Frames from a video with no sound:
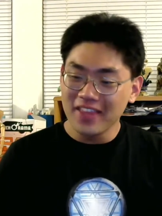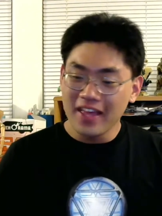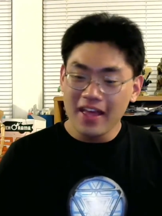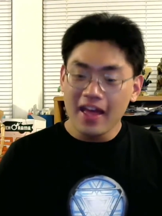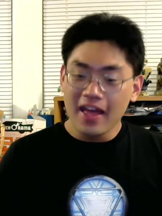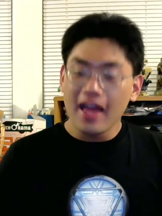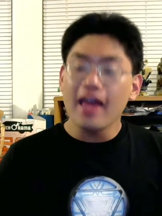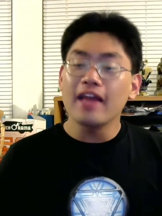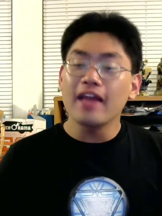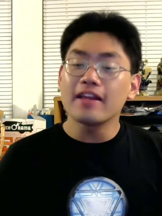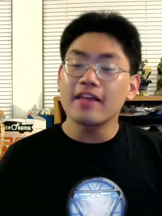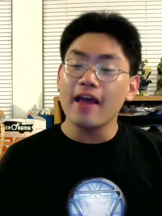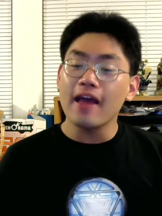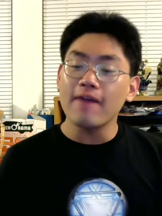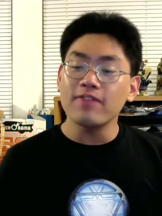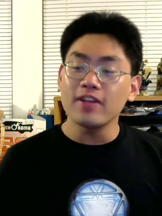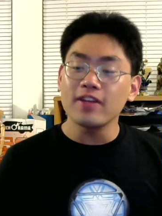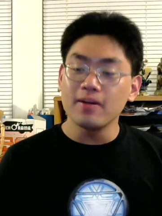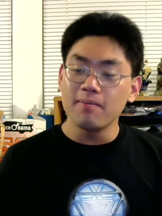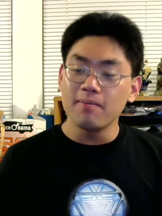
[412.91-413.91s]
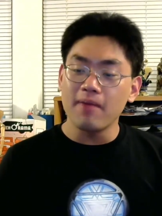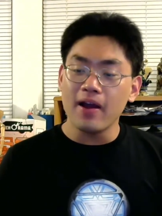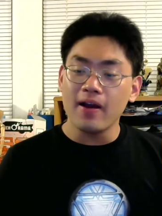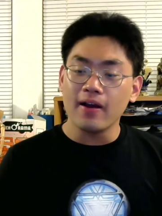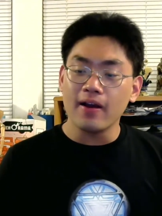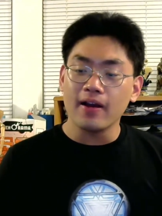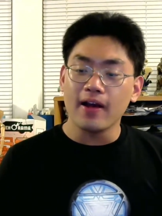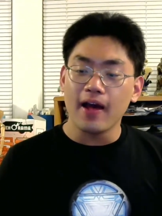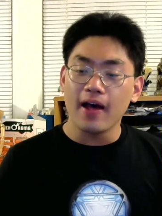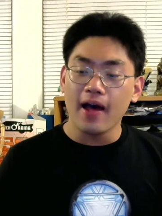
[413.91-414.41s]
And Captain
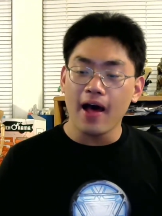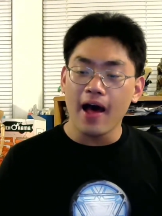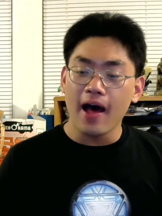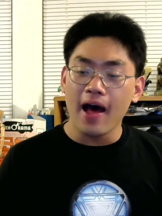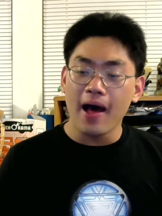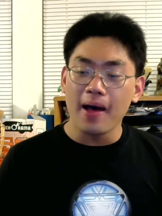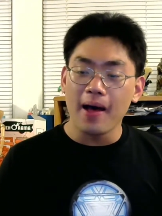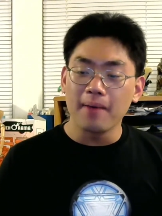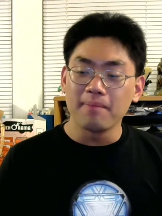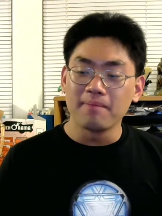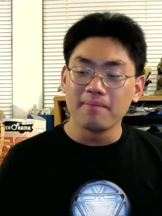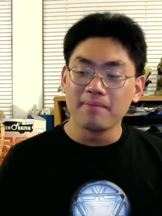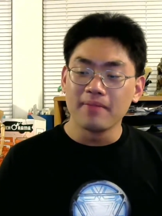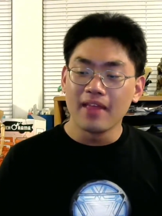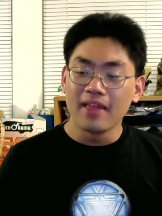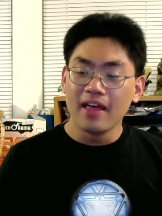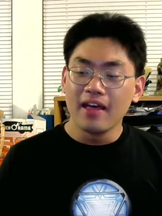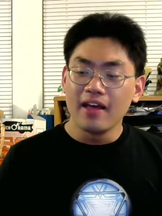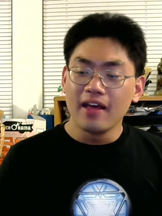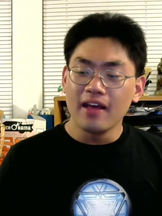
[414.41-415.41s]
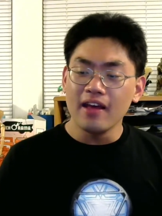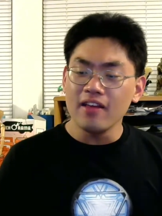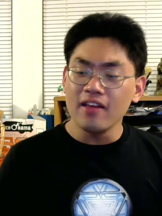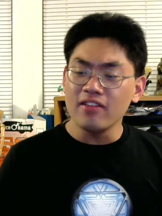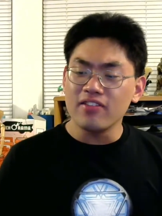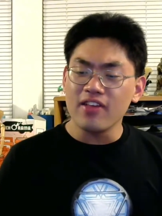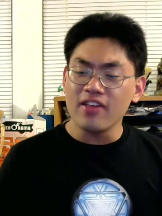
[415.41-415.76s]
America, his